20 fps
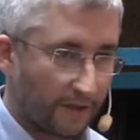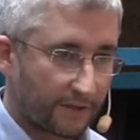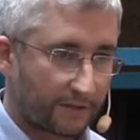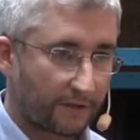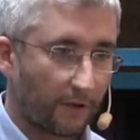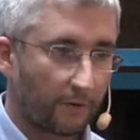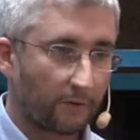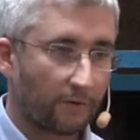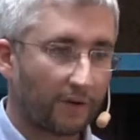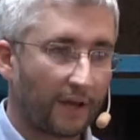
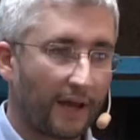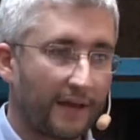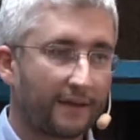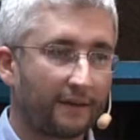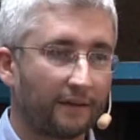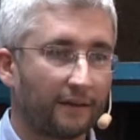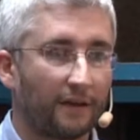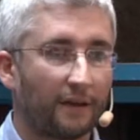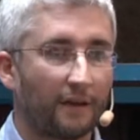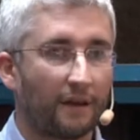So,
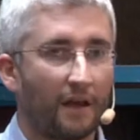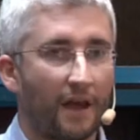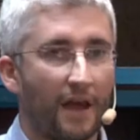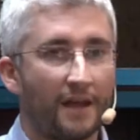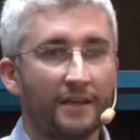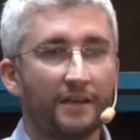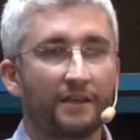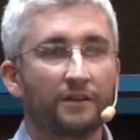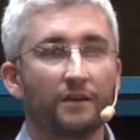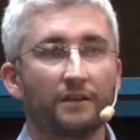like
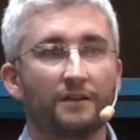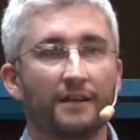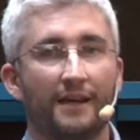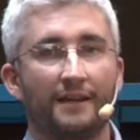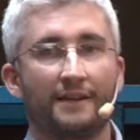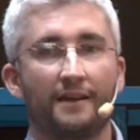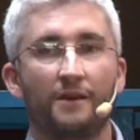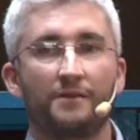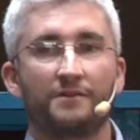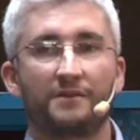any good
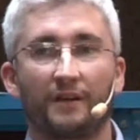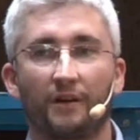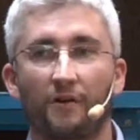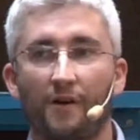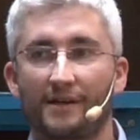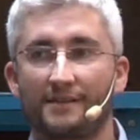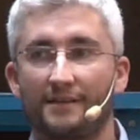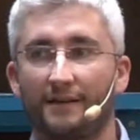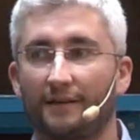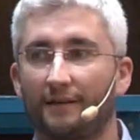
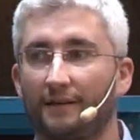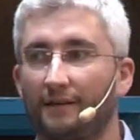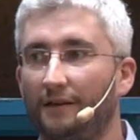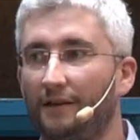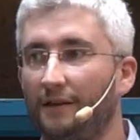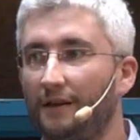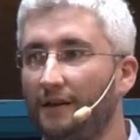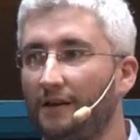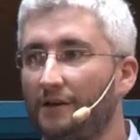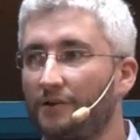idiosyncratic
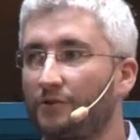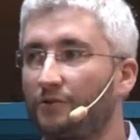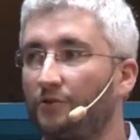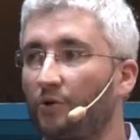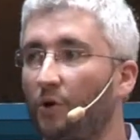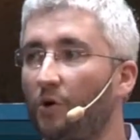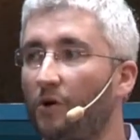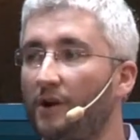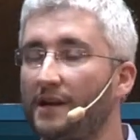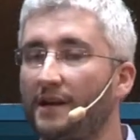
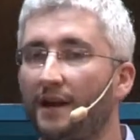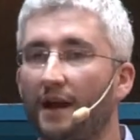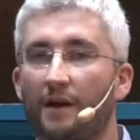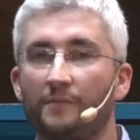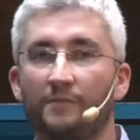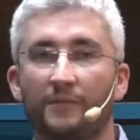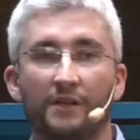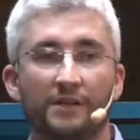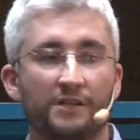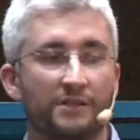story,
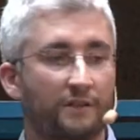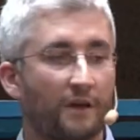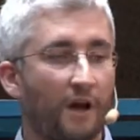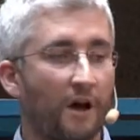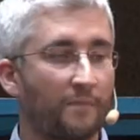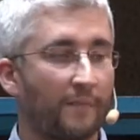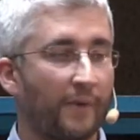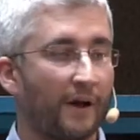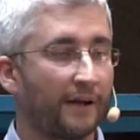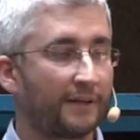I'm going to
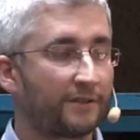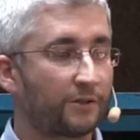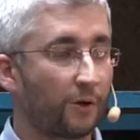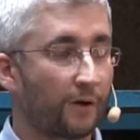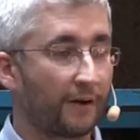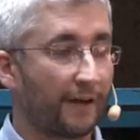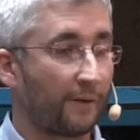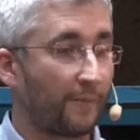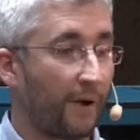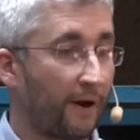start by
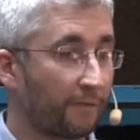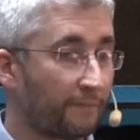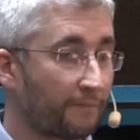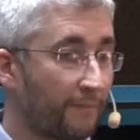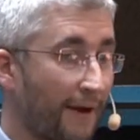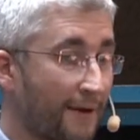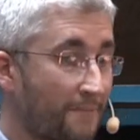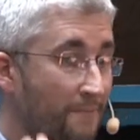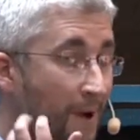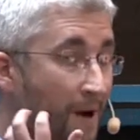talking about
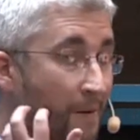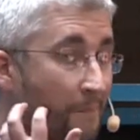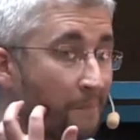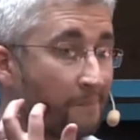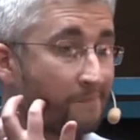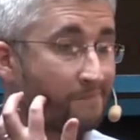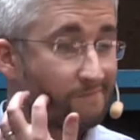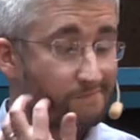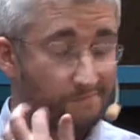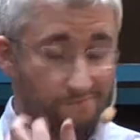my mum.
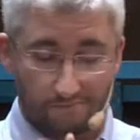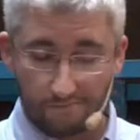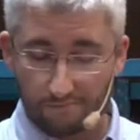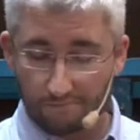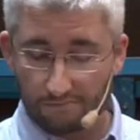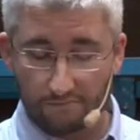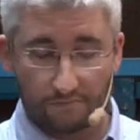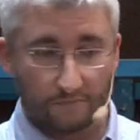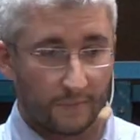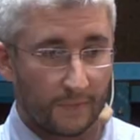
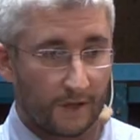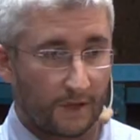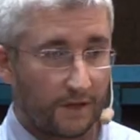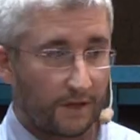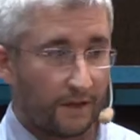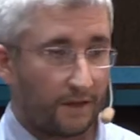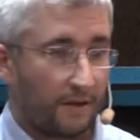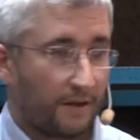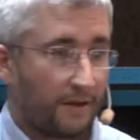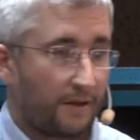
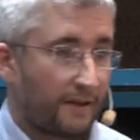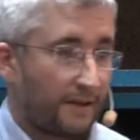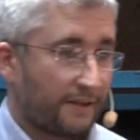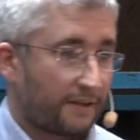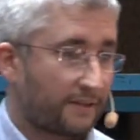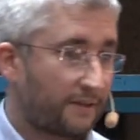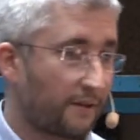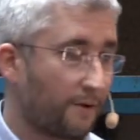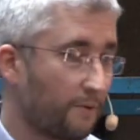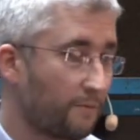
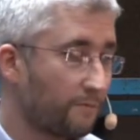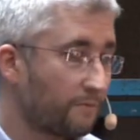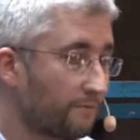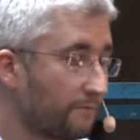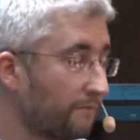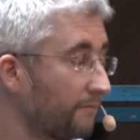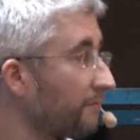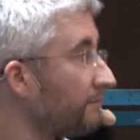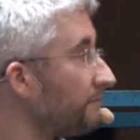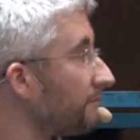So,
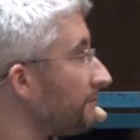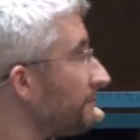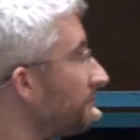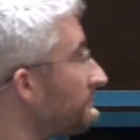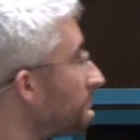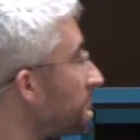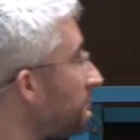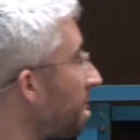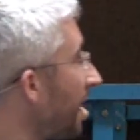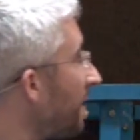
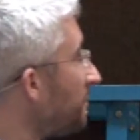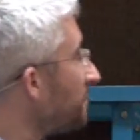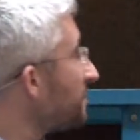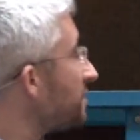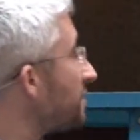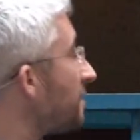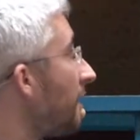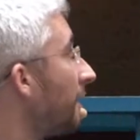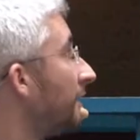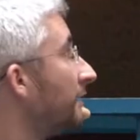when I
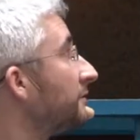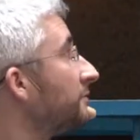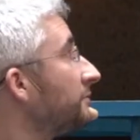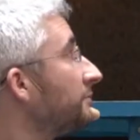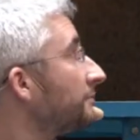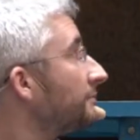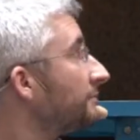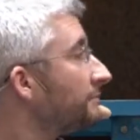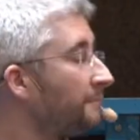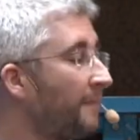was
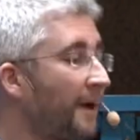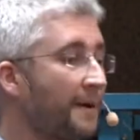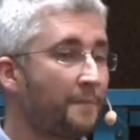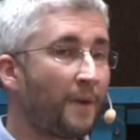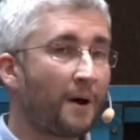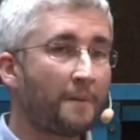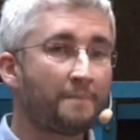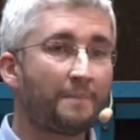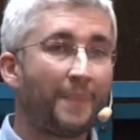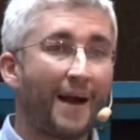young, my
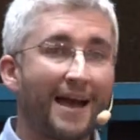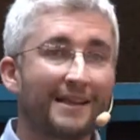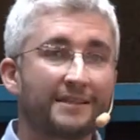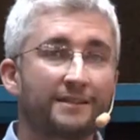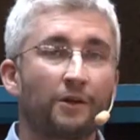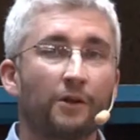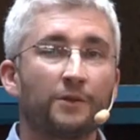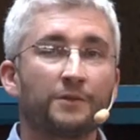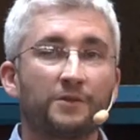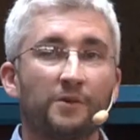mum
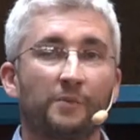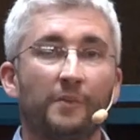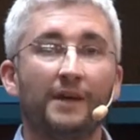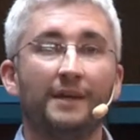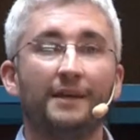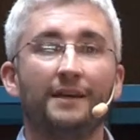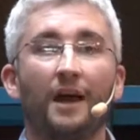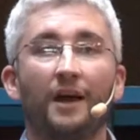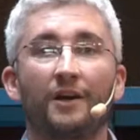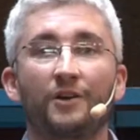passed on to
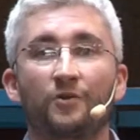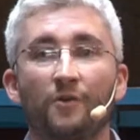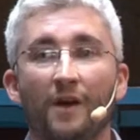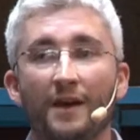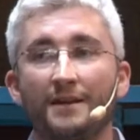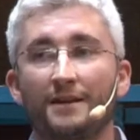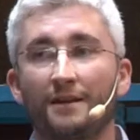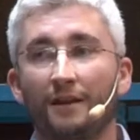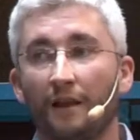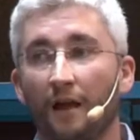me a
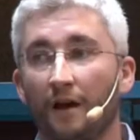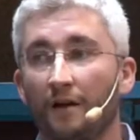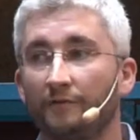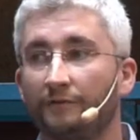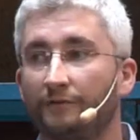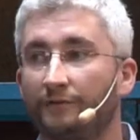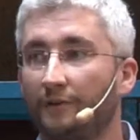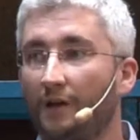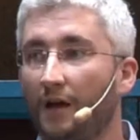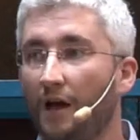great
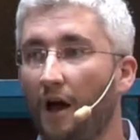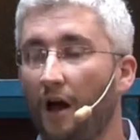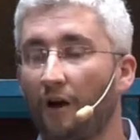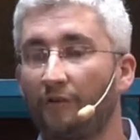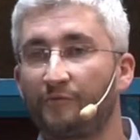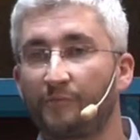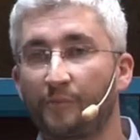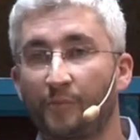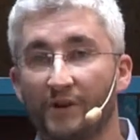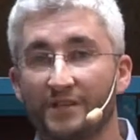love
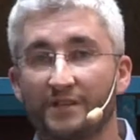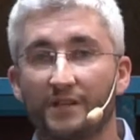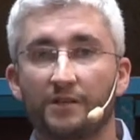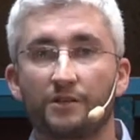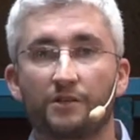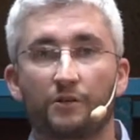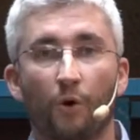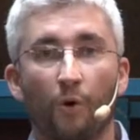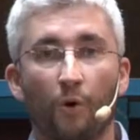of British